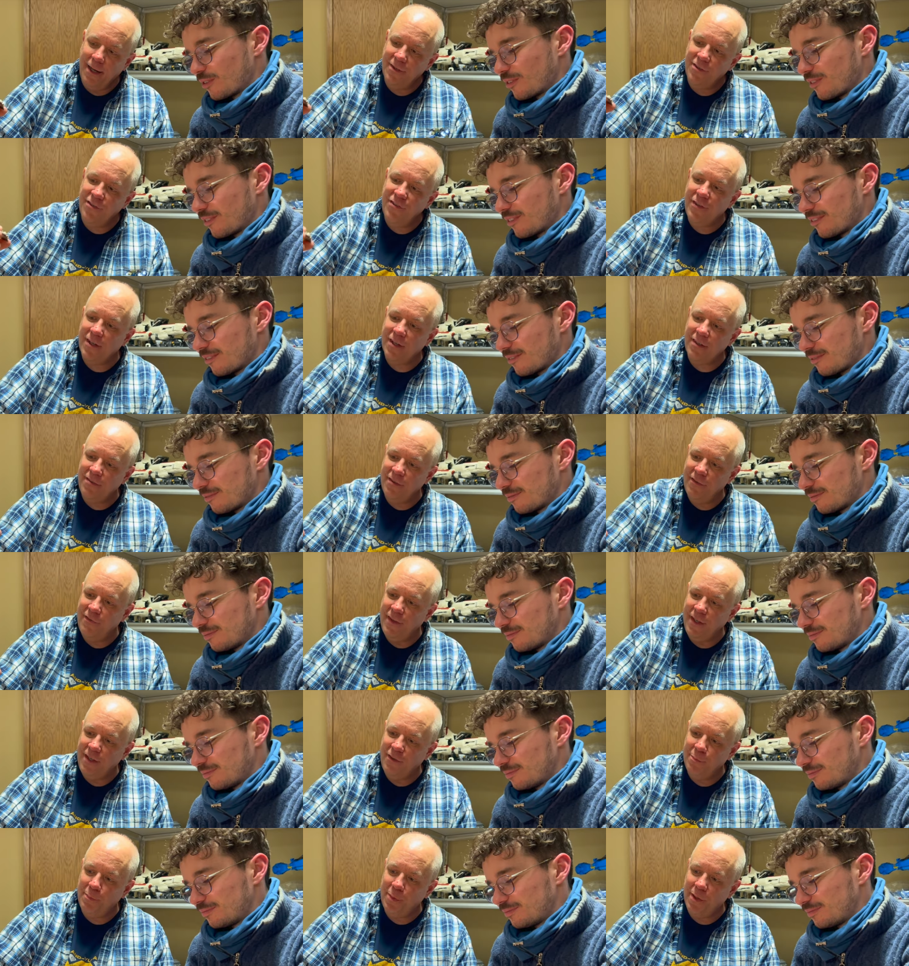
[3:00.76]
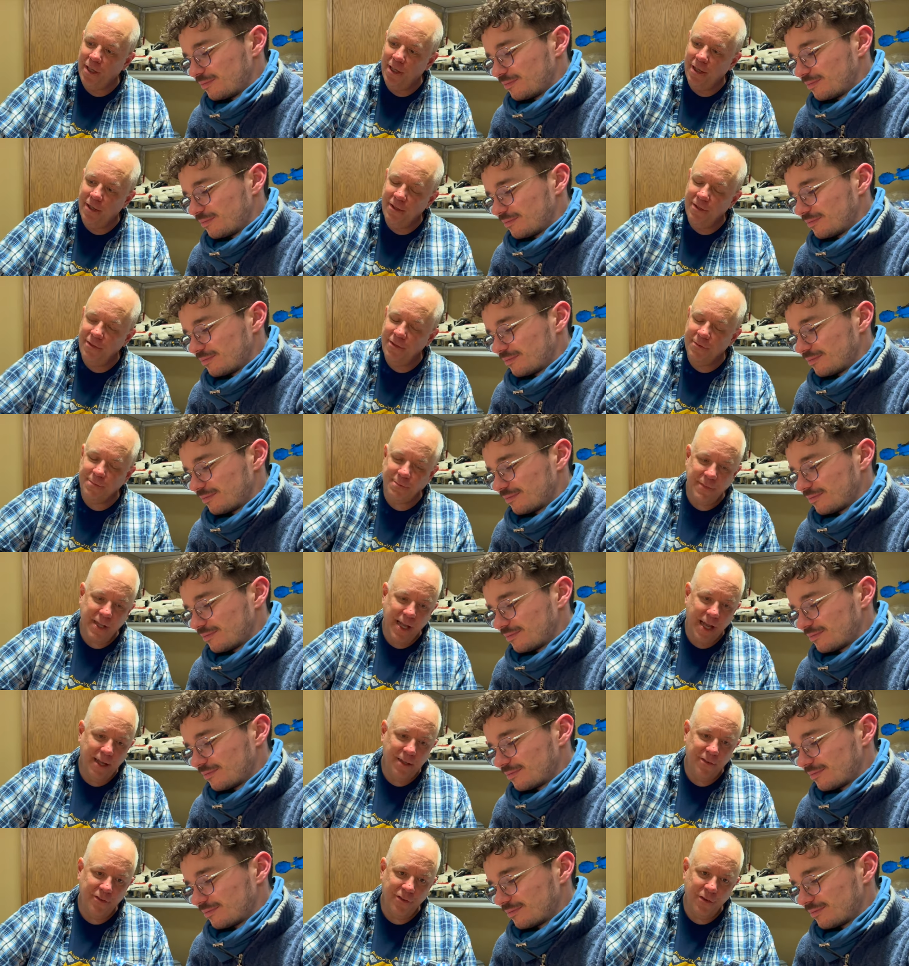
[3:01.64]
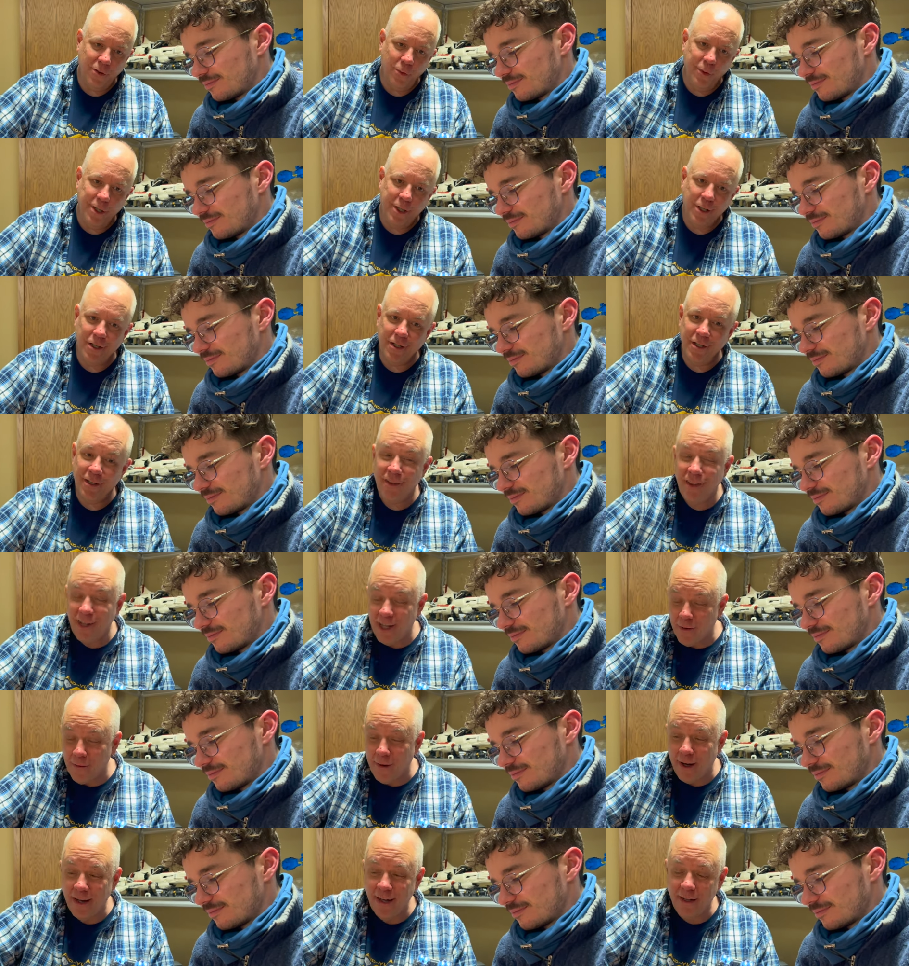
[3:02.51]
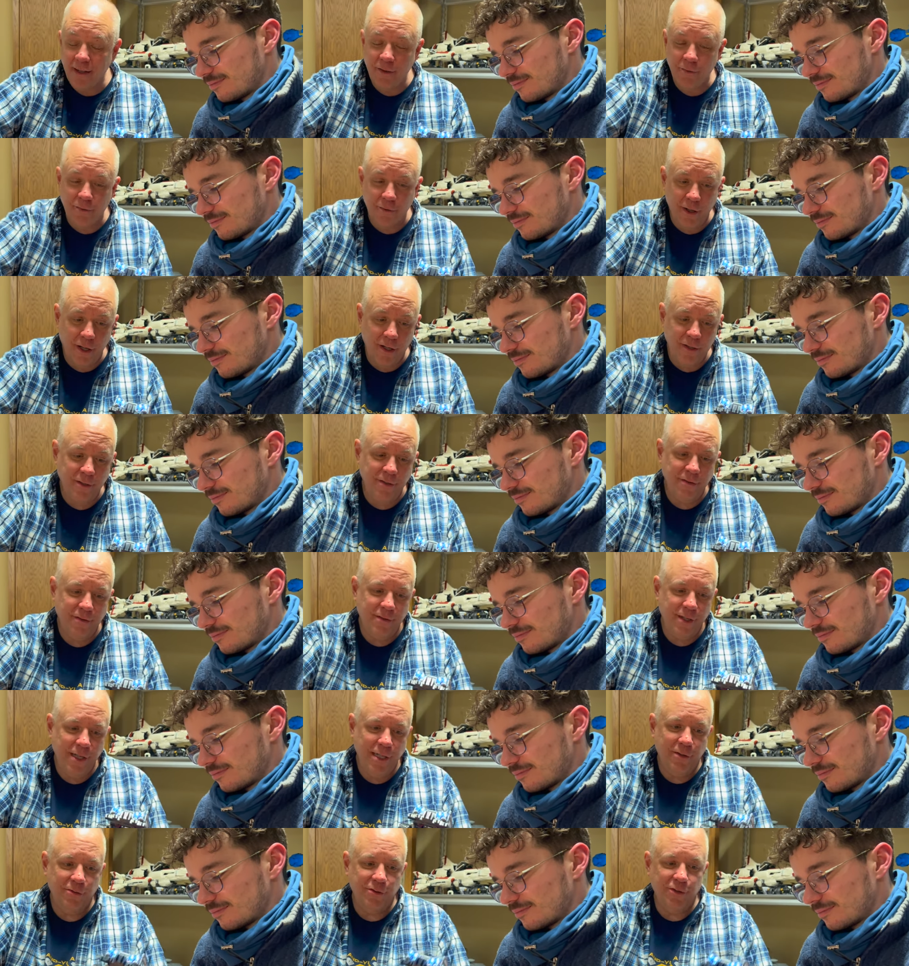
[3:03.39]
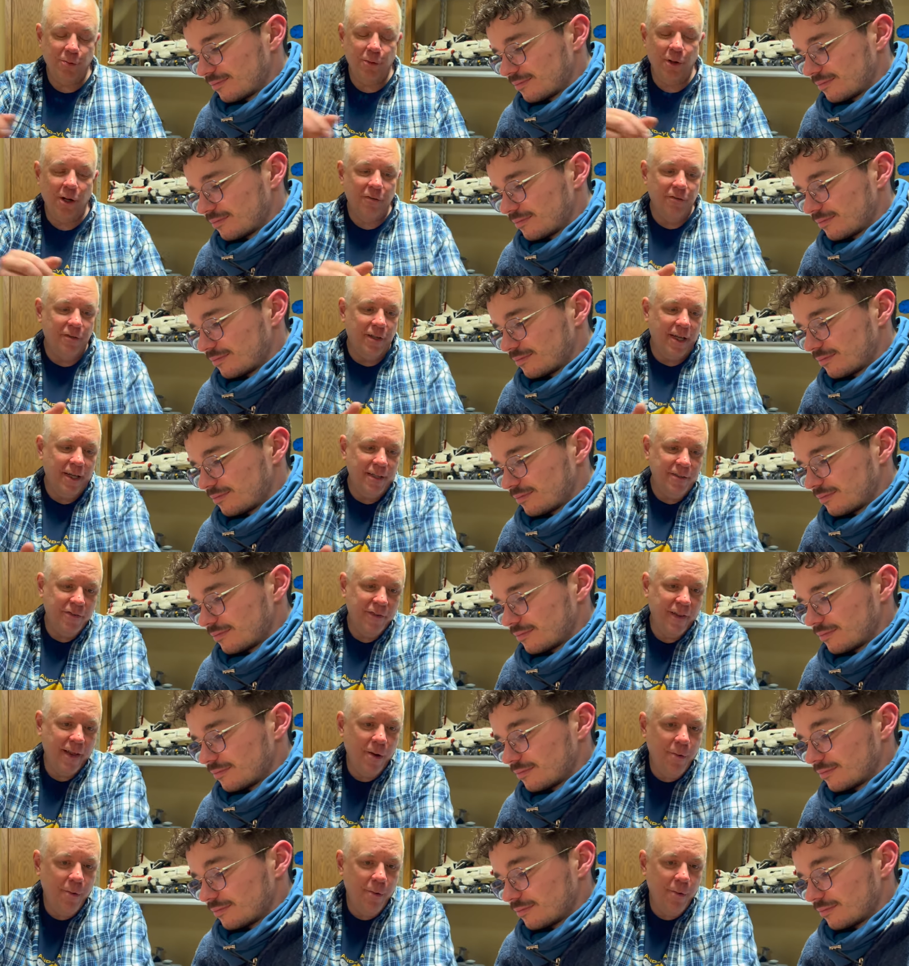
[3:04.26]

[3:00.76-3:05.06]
Speaker 1: six of these plugs. And so we could theoretically run, you know, 12 lights that